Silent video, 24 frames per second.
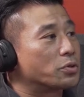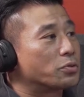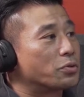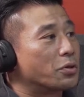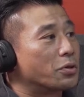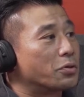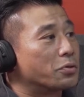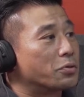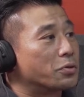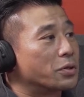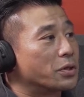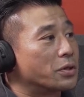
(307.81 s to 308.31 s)

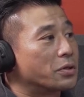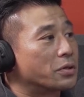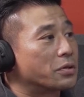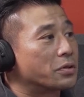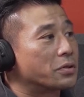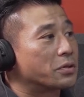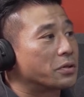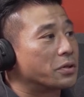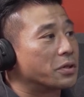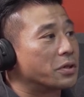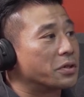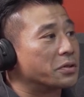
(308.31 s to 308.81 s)
struggling
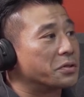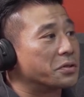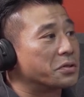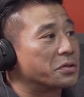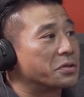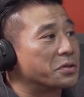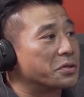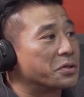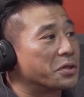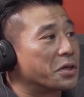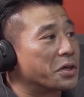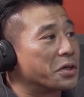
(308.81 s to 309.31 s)
as a
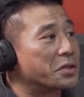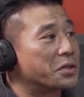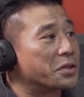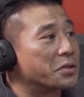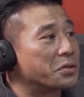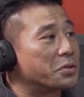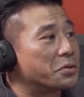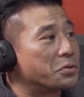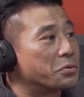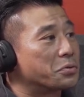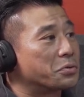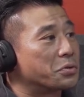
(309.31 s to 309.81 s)

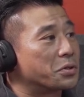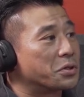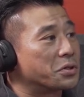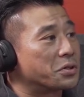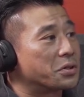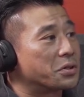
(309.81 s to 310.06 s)
society too.